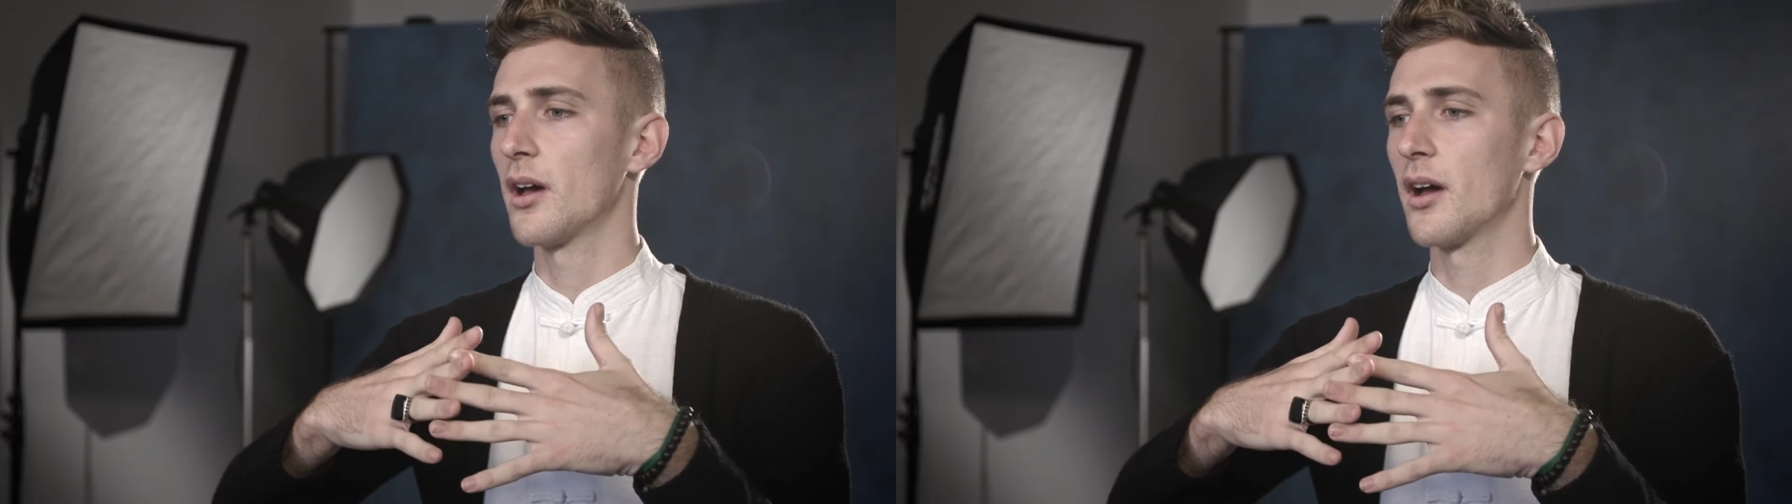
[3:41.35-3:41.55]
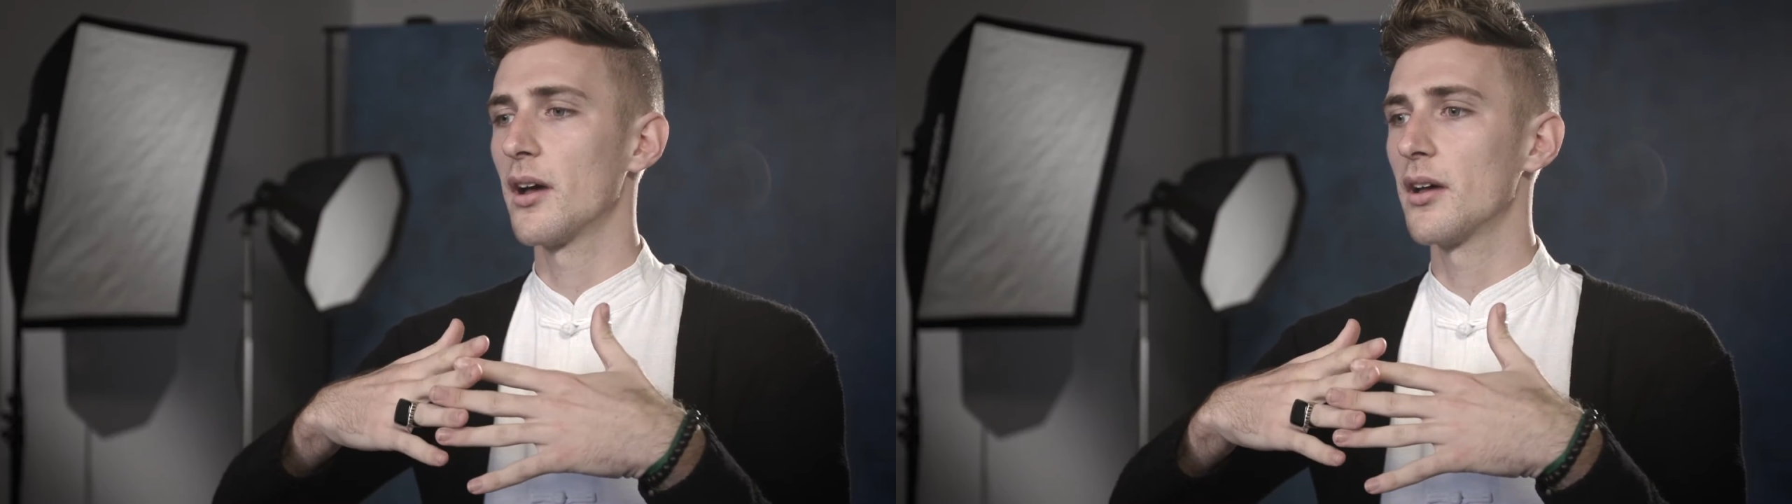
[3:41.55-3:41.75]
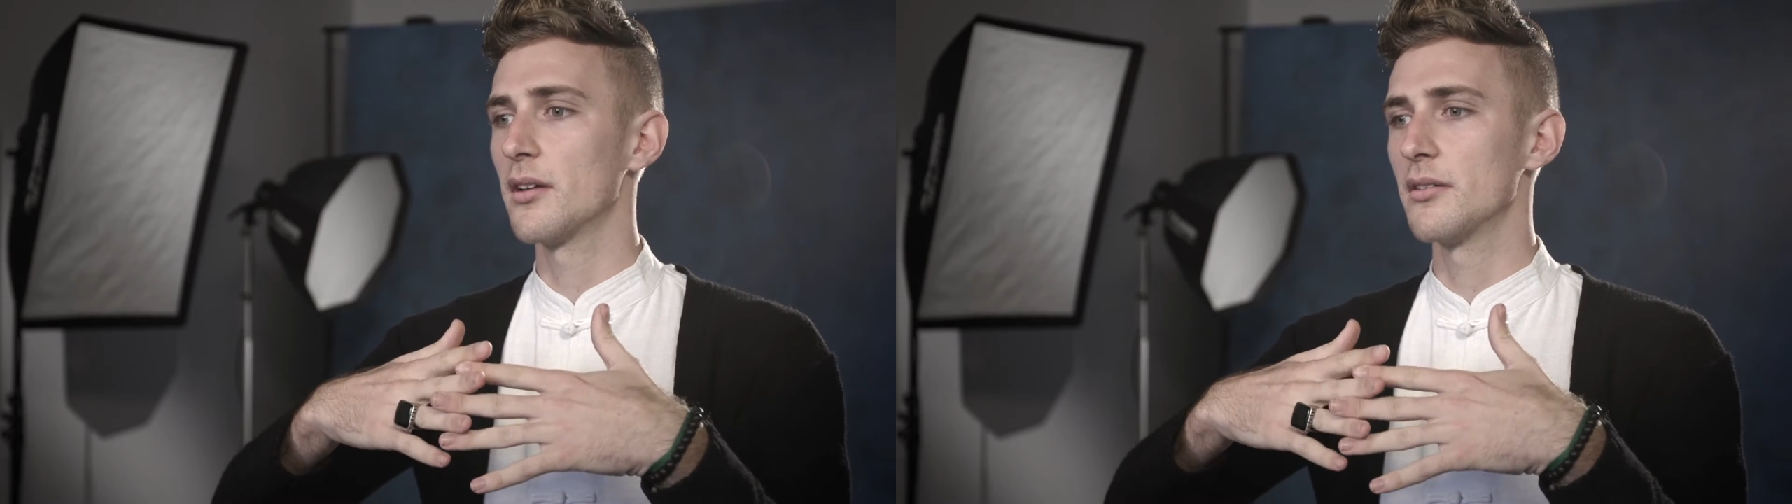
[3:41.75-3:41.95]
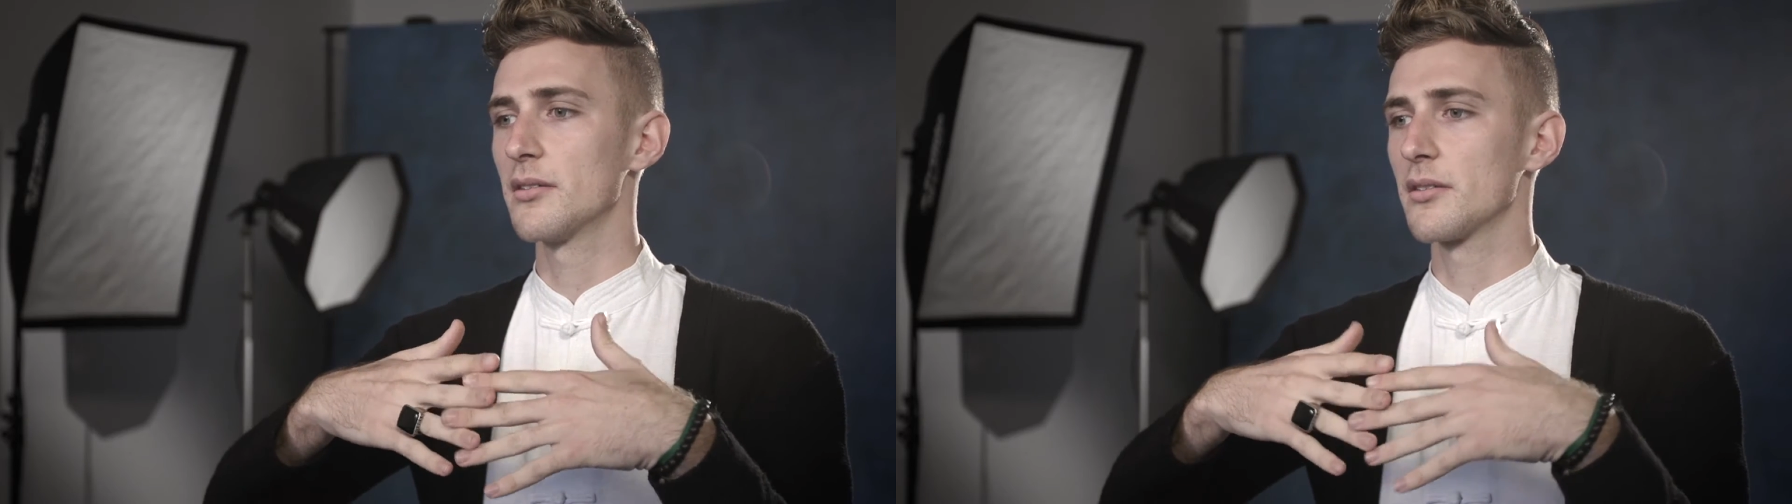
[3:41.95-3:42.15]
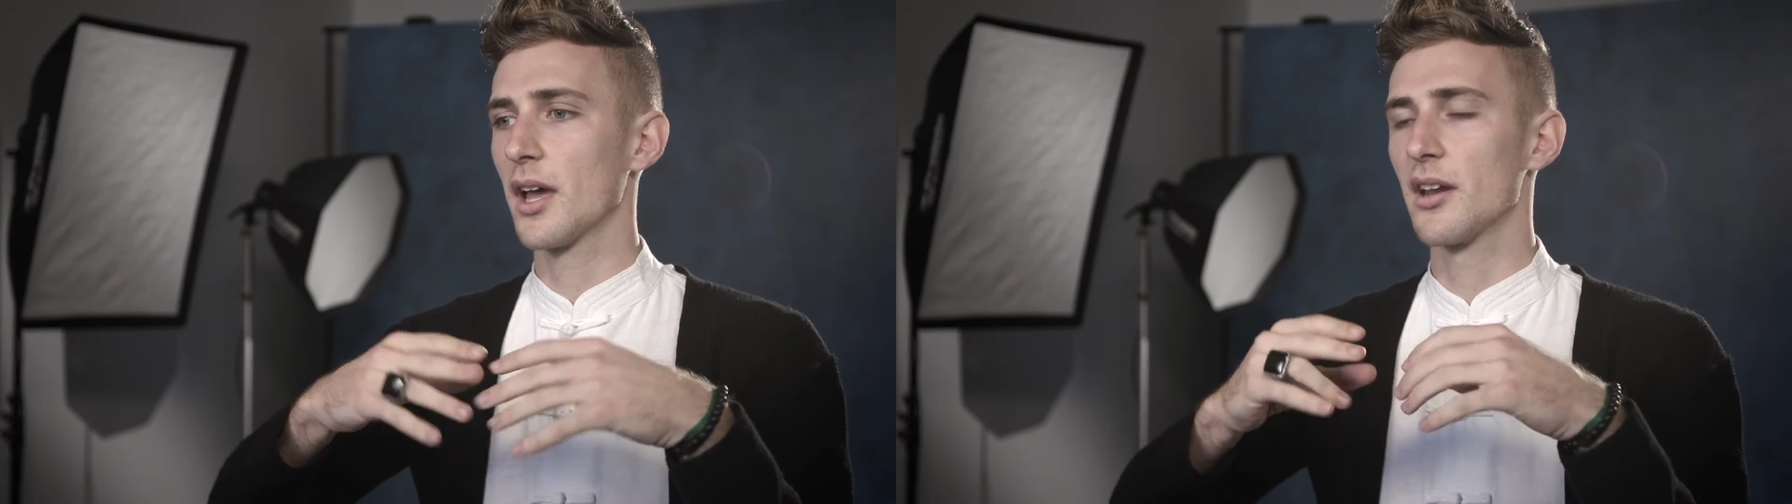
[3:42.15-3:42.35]

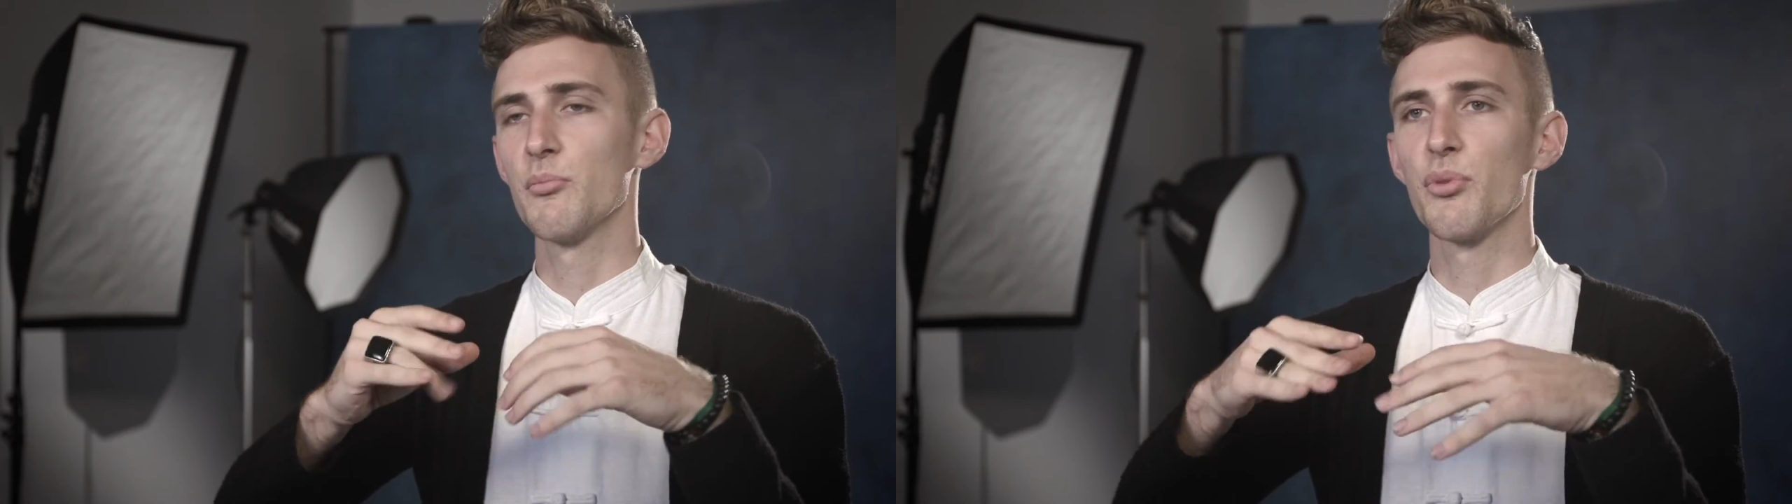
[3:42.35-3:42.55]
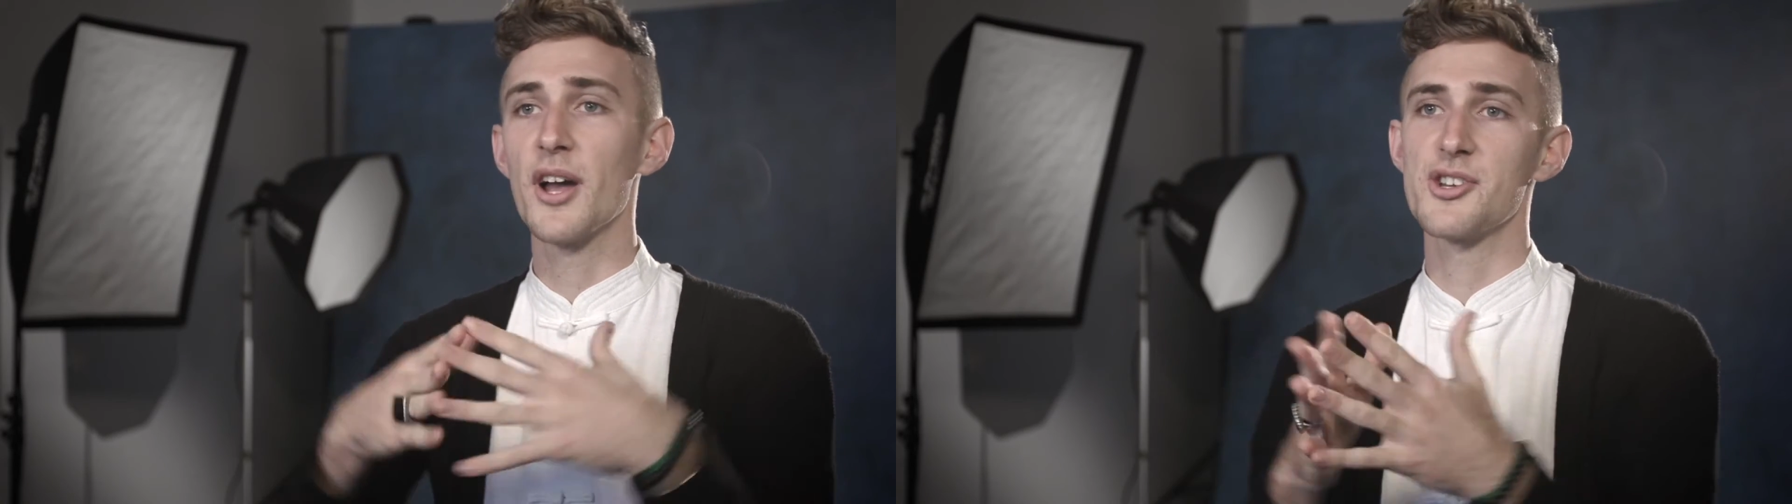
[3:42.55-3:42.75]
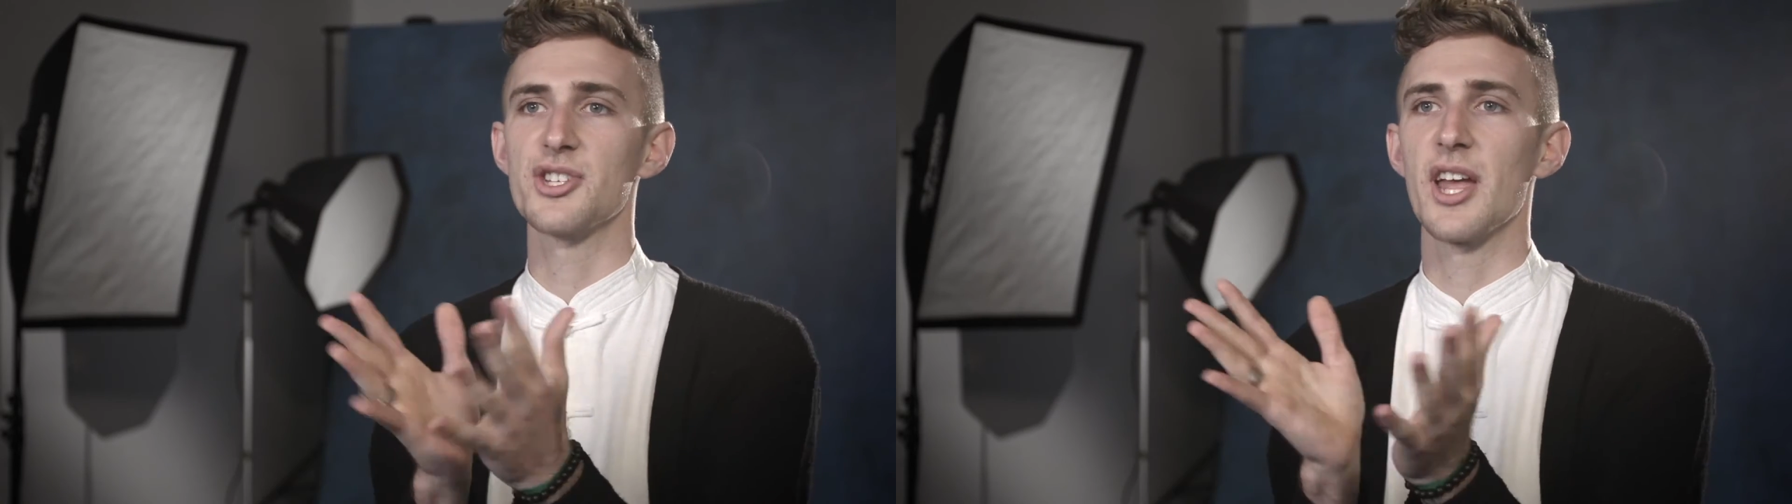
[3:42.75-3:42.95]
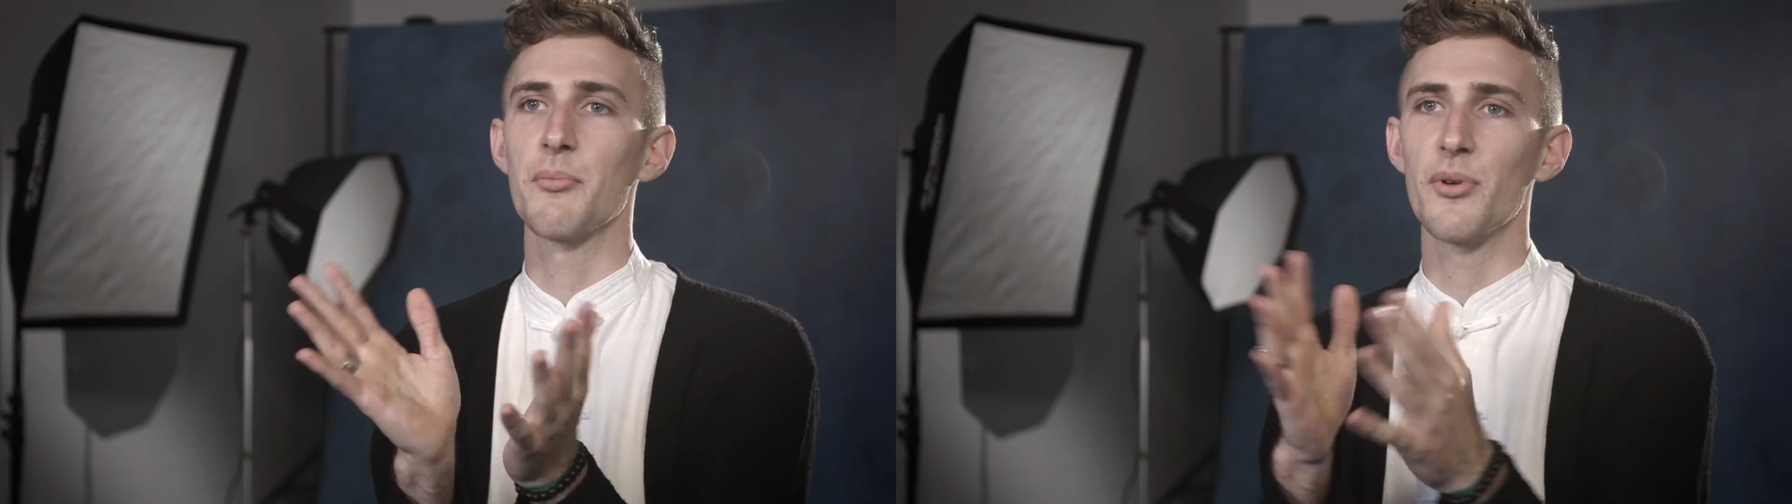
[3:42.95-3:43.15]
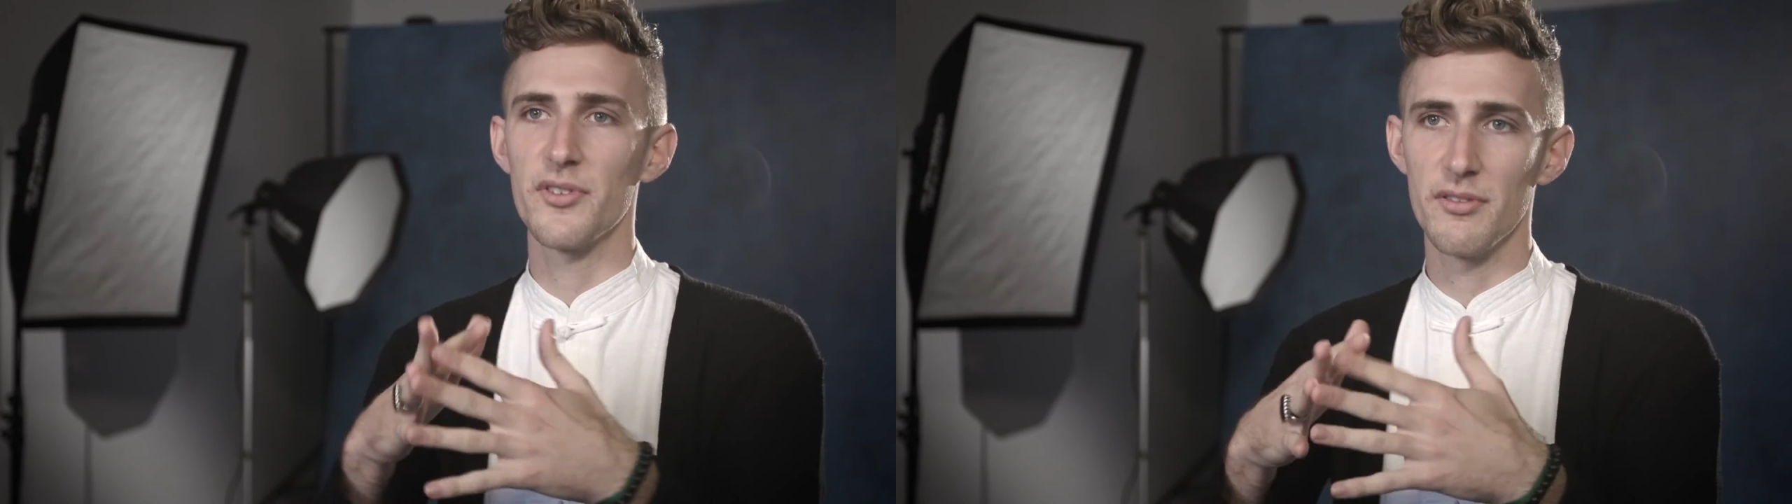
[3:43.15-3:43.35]
kind of brush
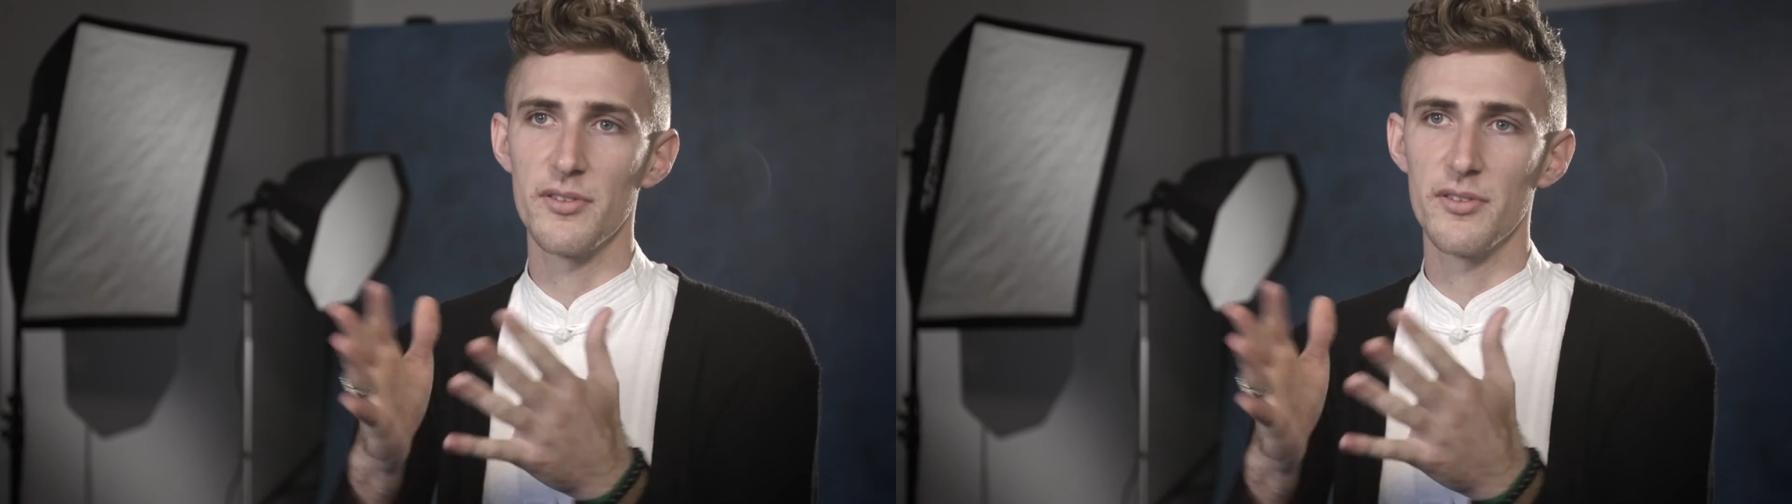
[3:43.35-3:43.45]
samples,